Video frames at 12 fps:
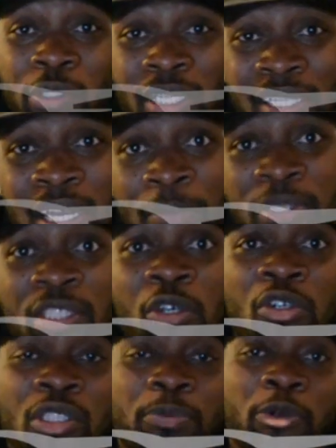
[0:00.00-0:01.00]
another episode
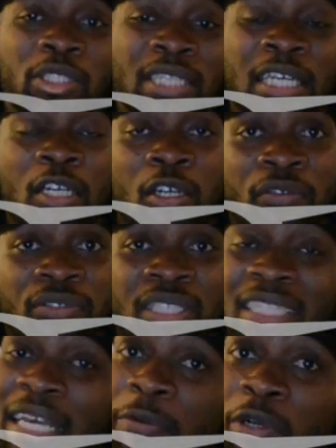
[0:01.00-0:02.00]
on Sports Takeoff.
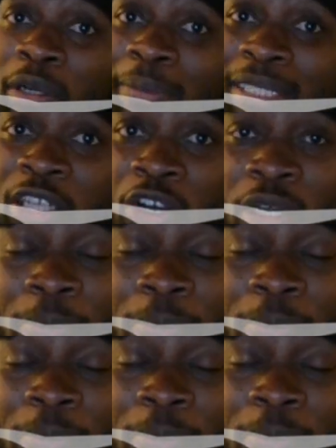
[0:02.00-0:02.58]
Today we're going to be talking